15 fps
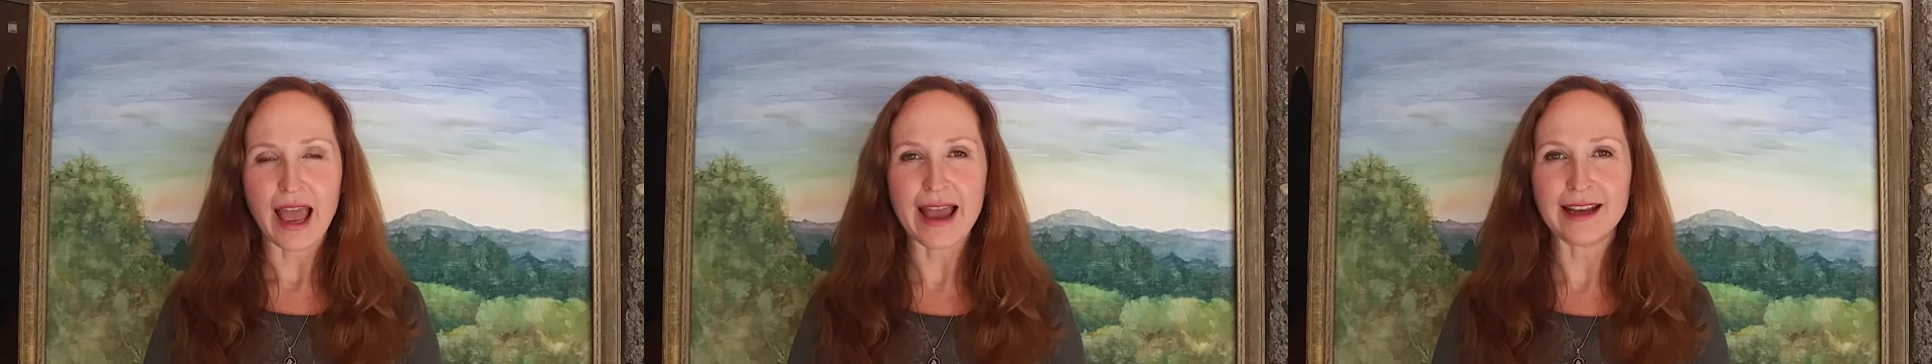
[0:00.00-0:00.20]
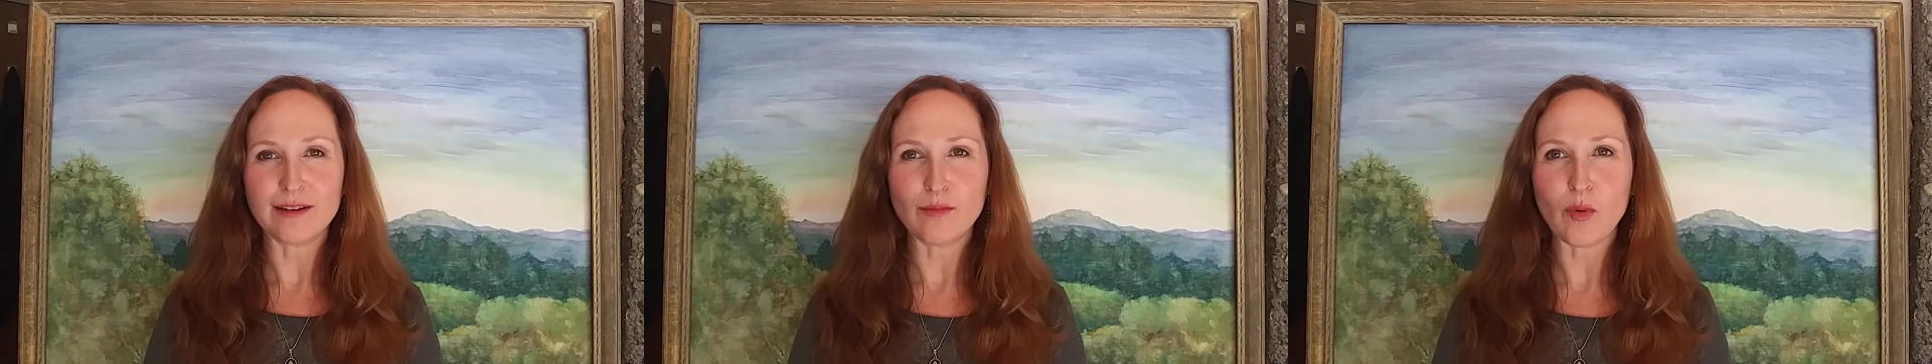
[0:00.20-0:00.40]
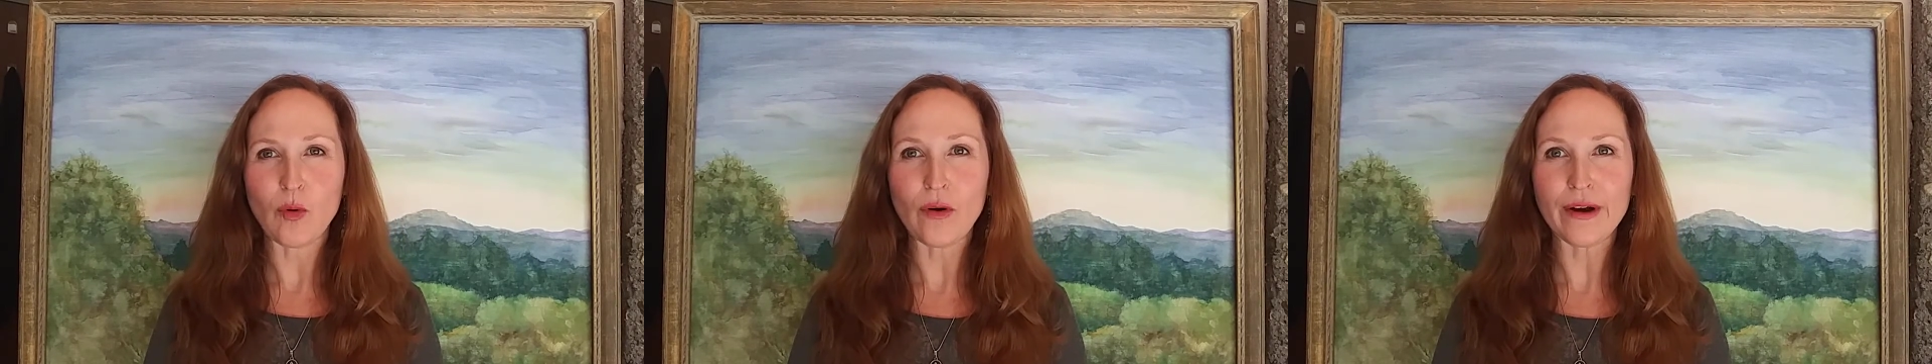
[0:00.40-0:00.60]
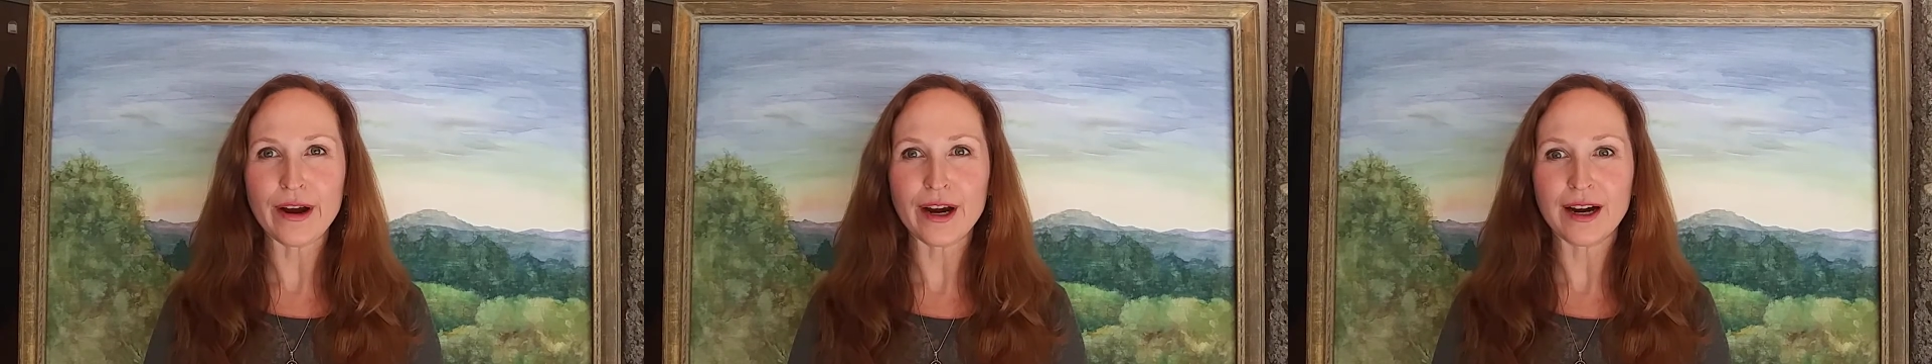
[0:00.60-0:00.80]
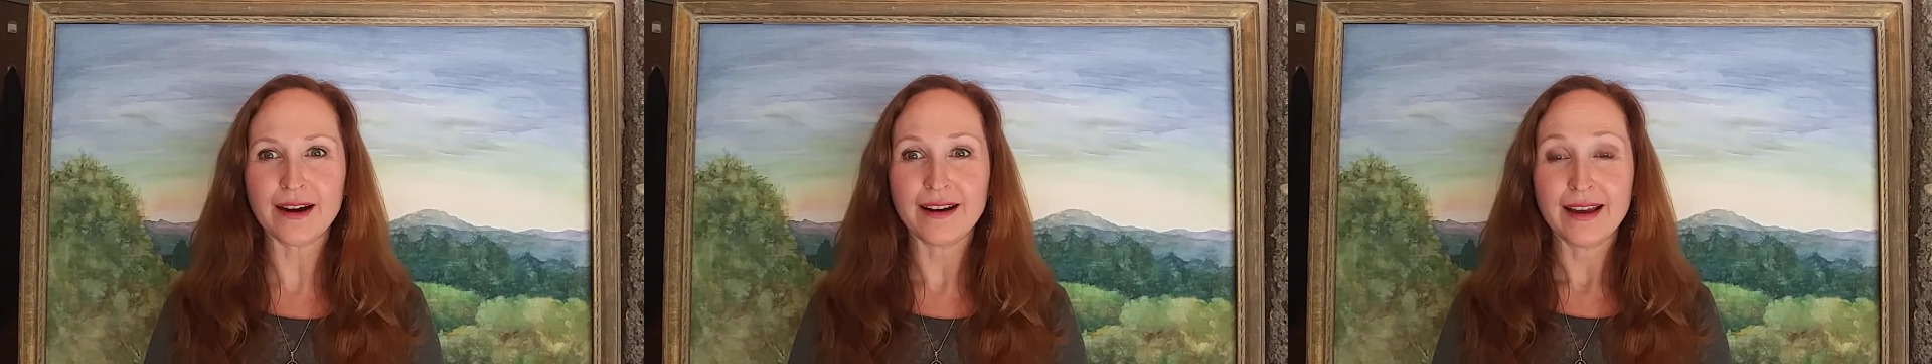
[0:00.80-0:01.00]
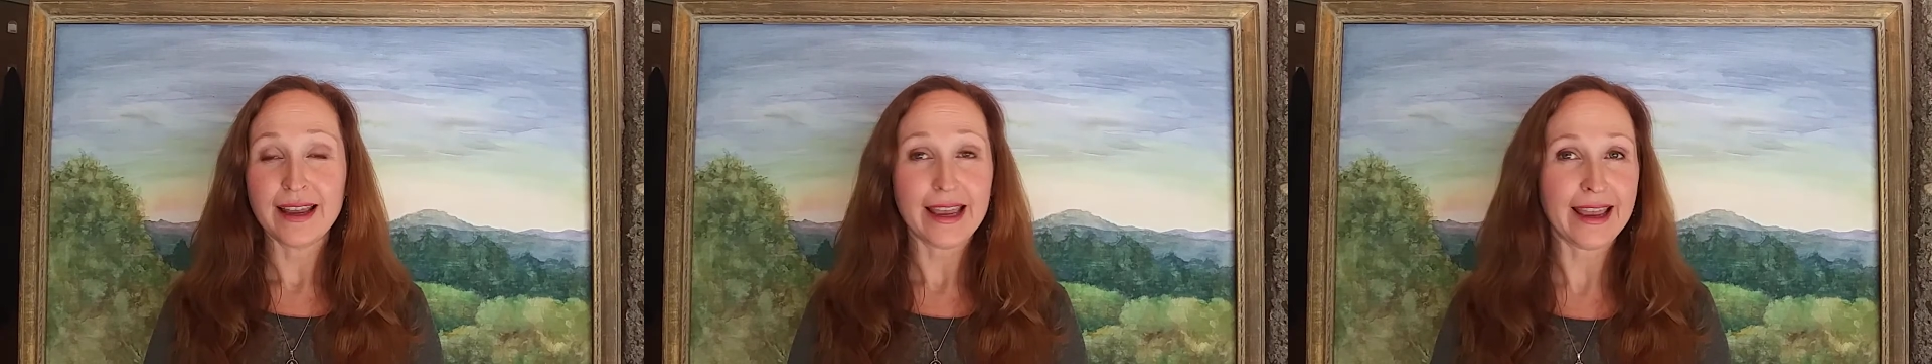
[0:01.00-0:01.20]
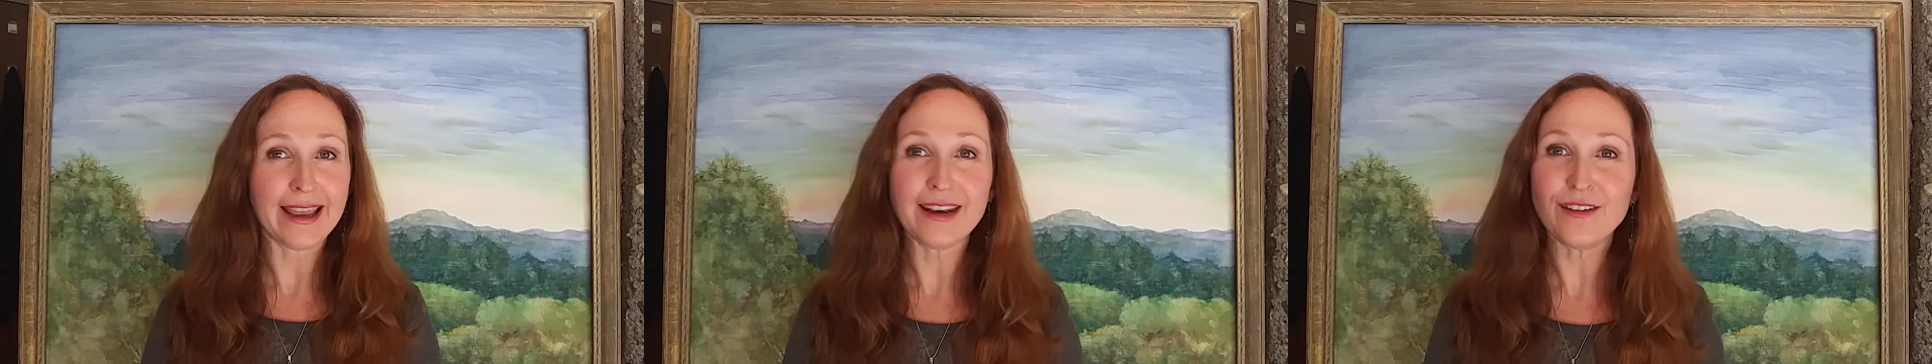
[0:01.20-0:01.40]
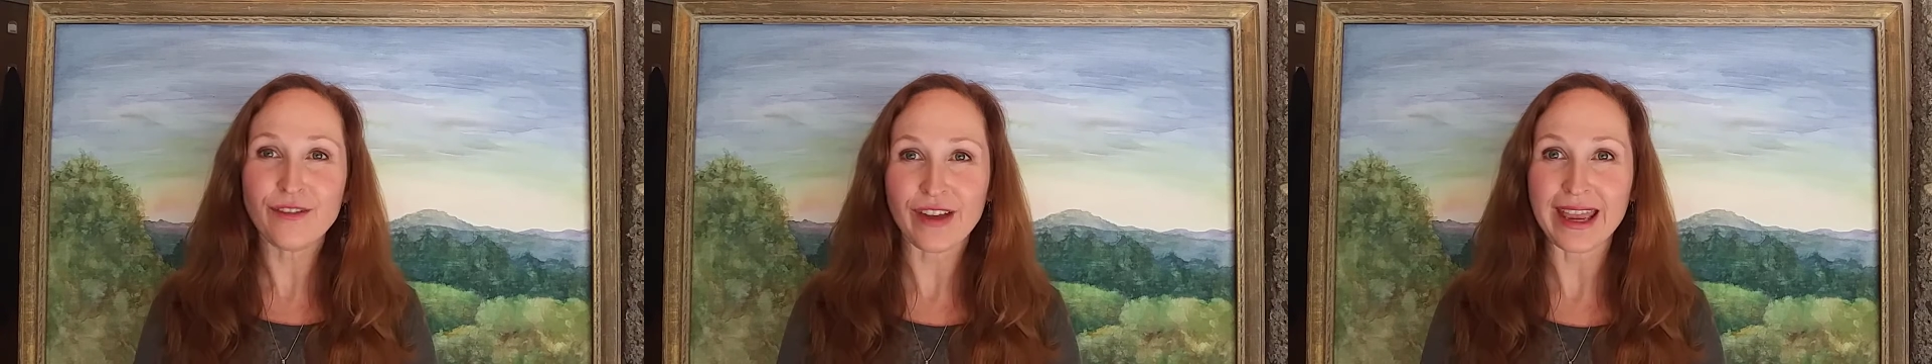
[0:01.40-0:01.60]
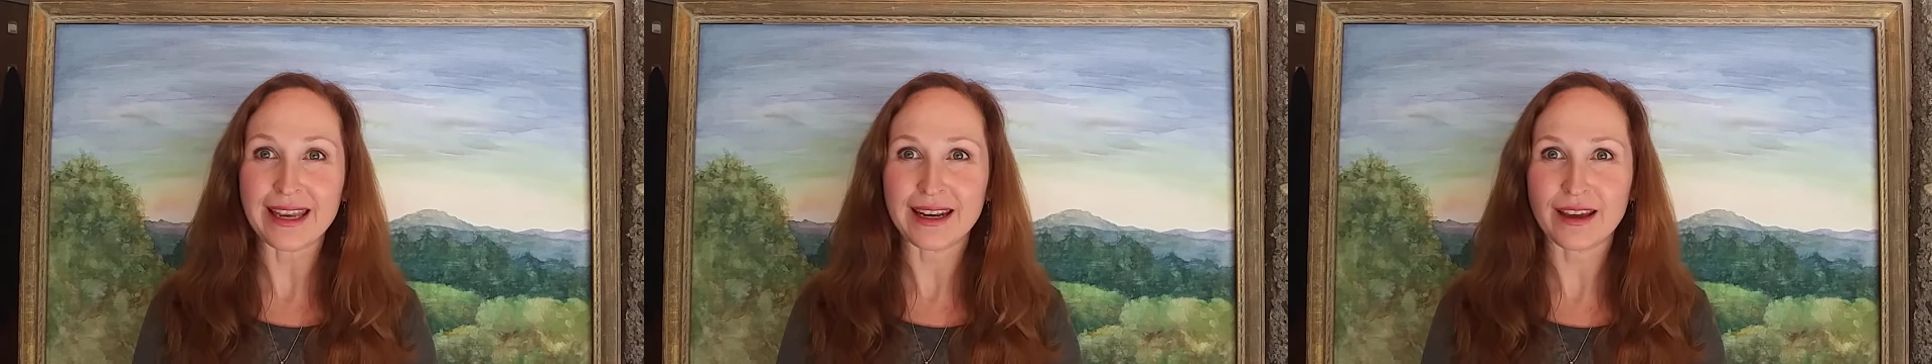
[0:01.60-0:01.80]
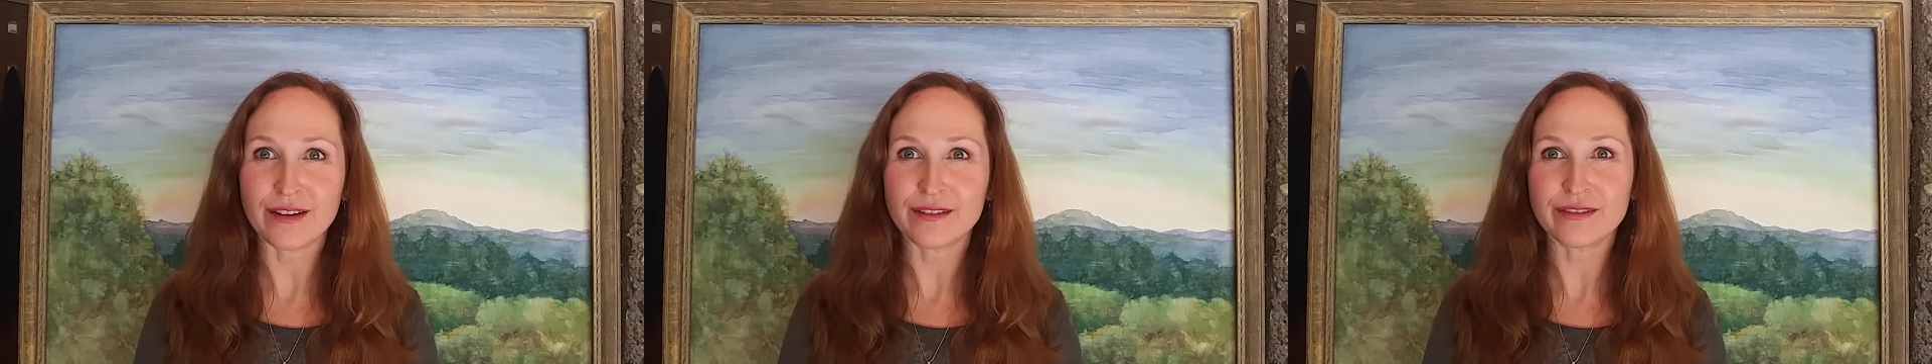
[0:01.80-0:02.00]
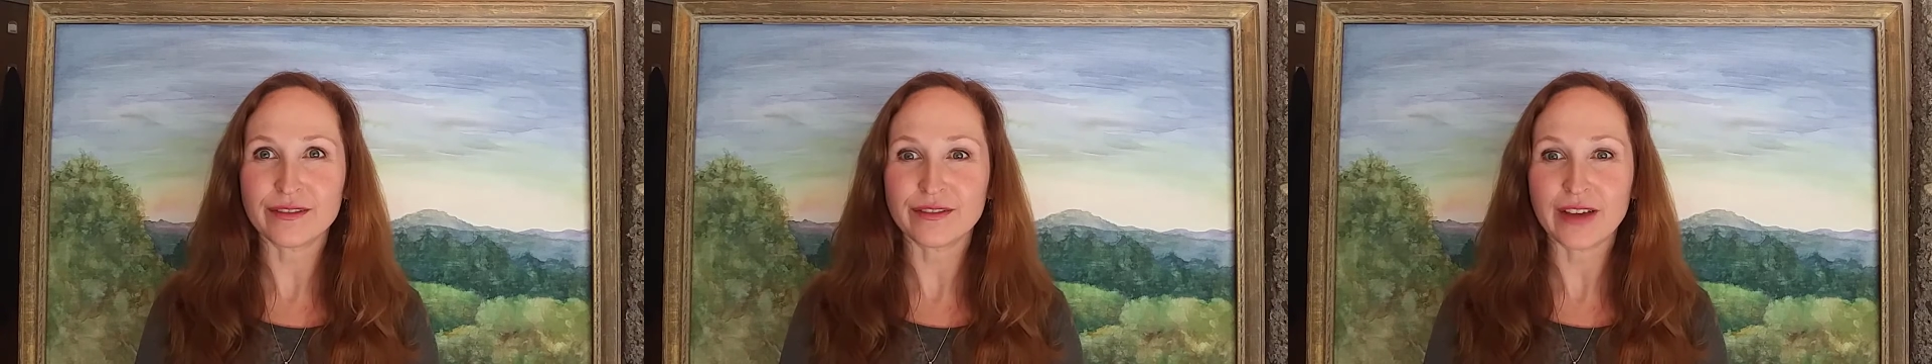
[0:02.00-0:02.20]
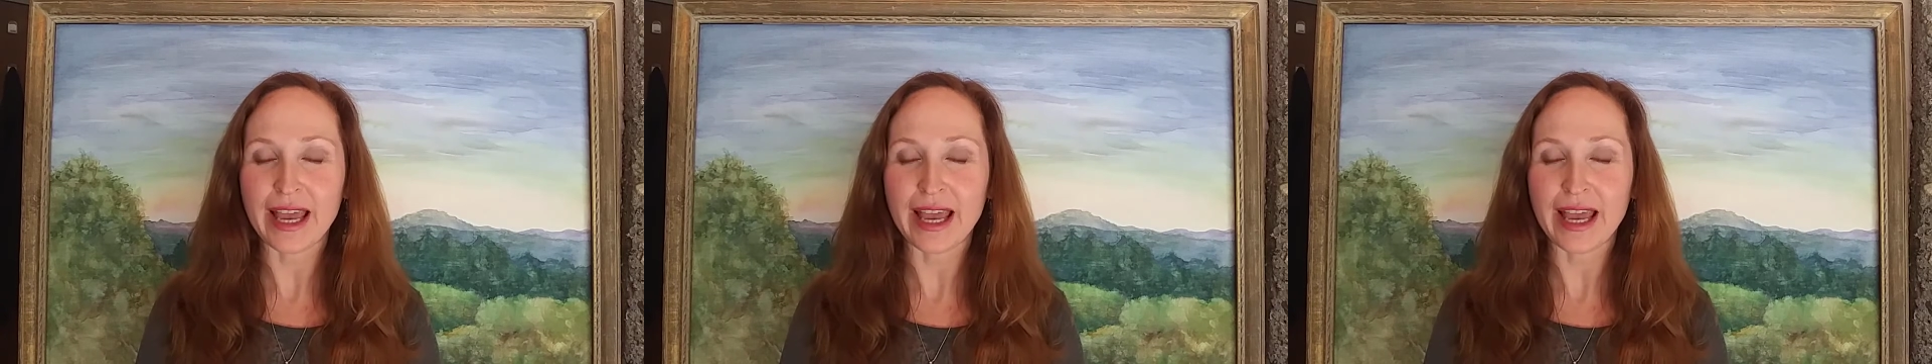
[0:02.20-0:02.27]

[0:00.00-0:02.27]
and more innovative